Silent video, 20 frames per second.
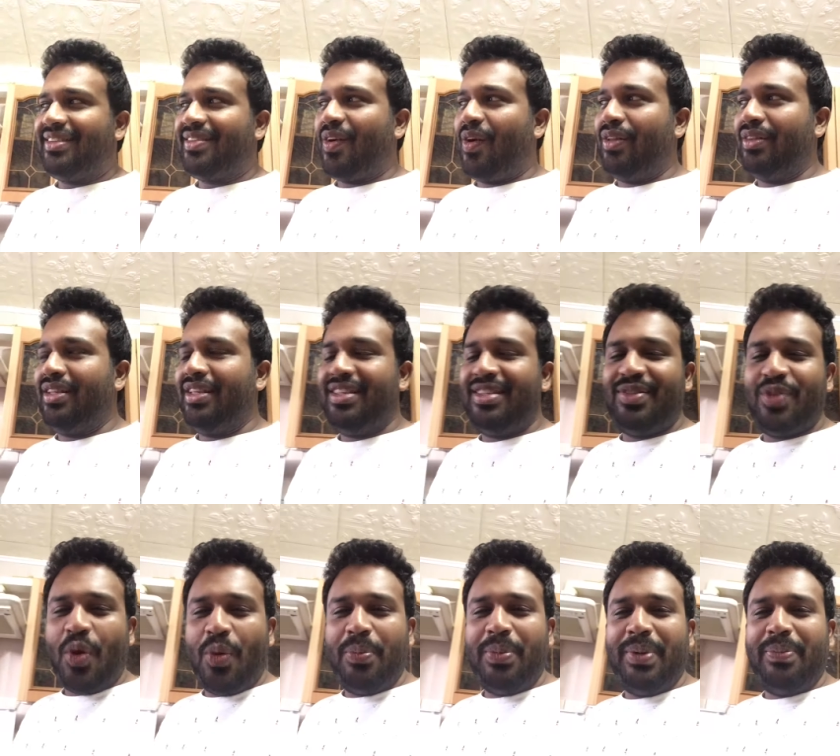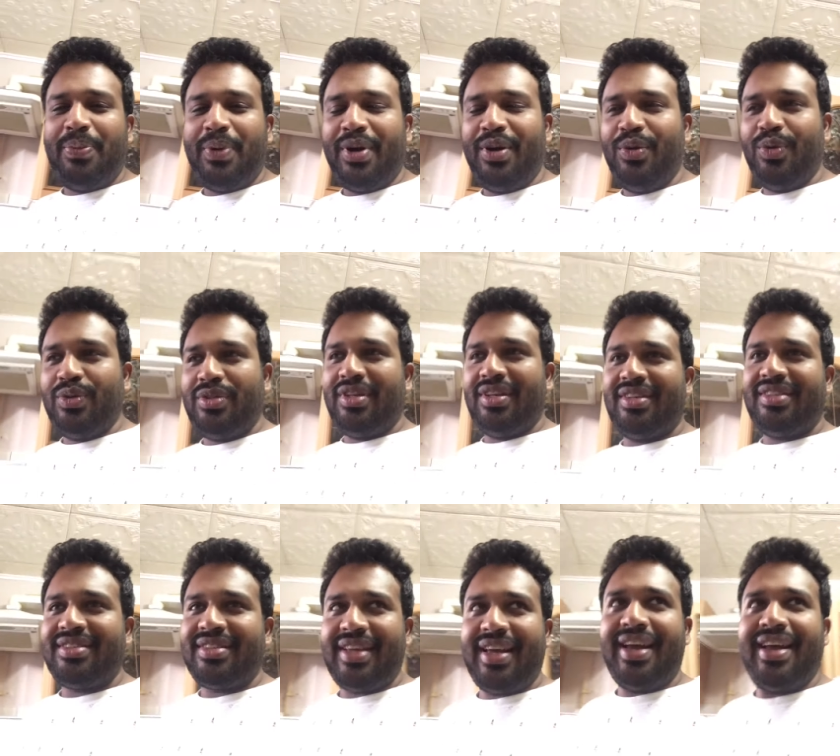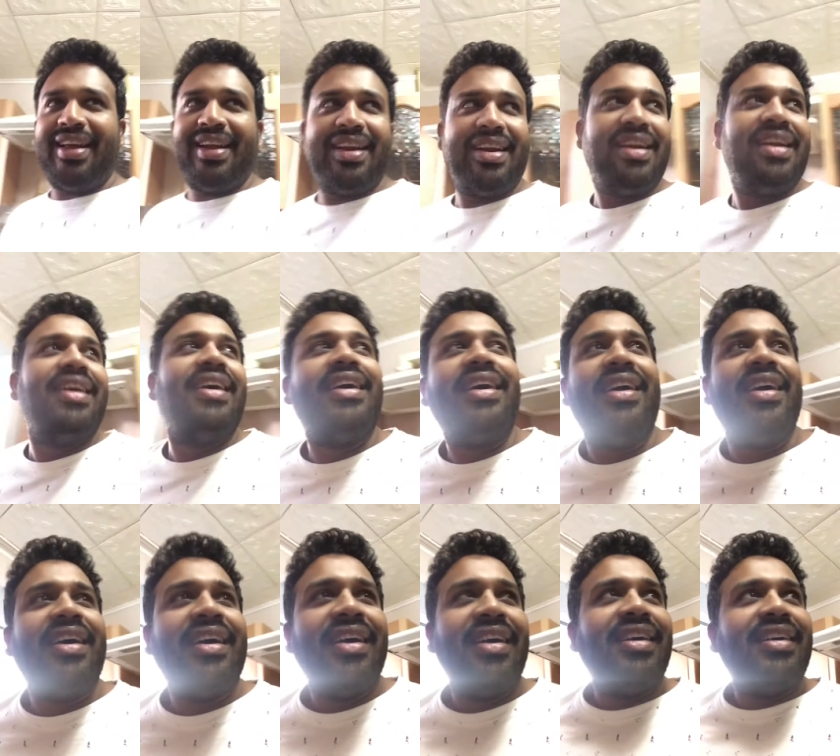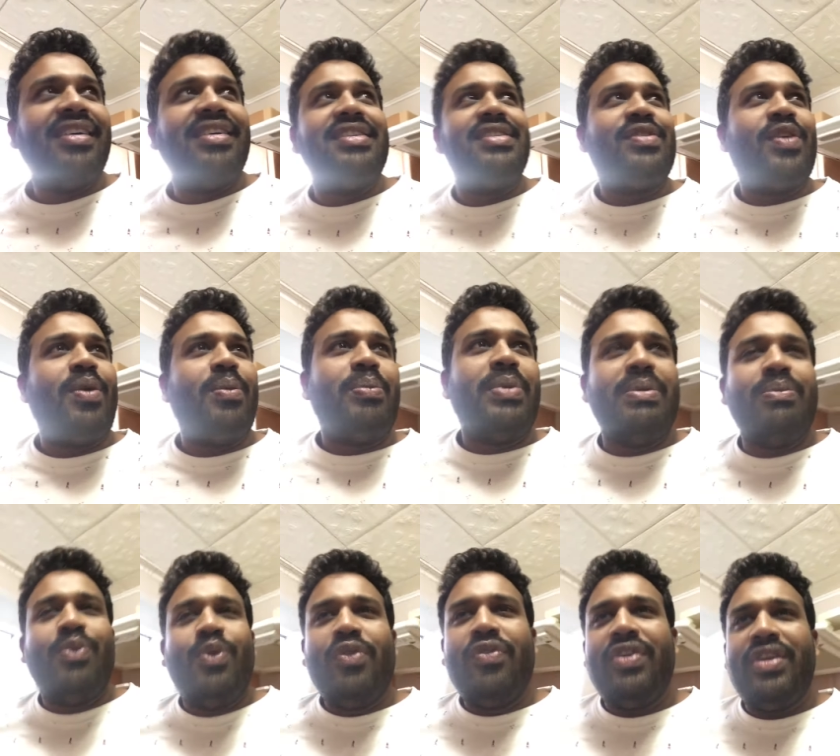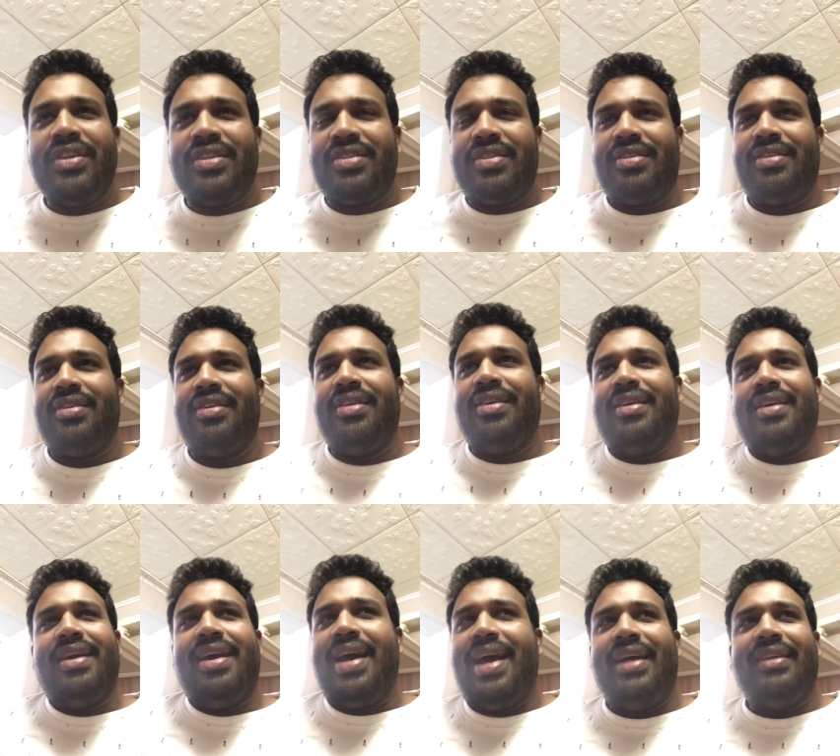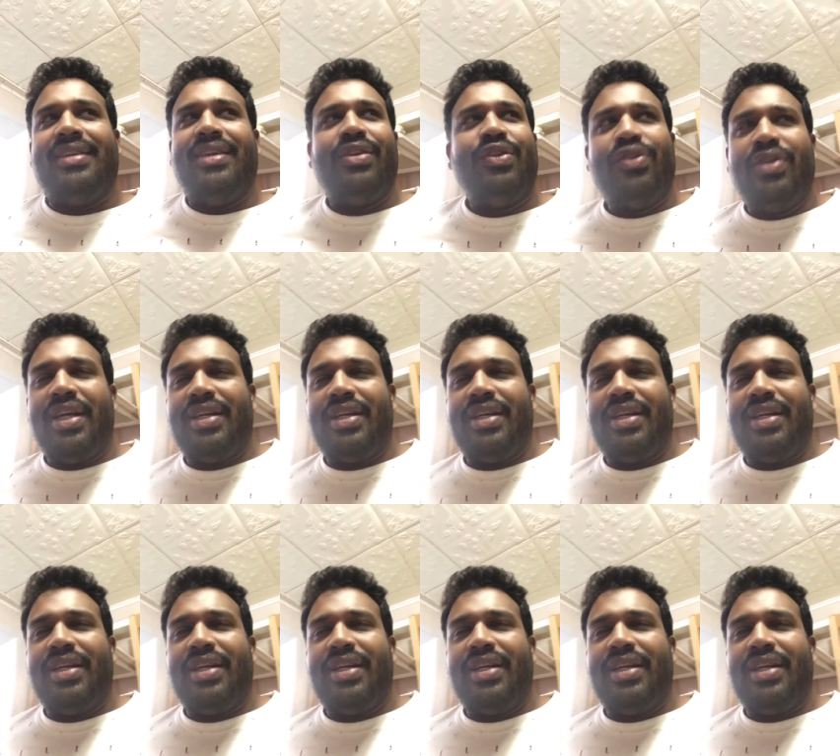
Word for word: all these zombie producers and uh, zombie movies. I think you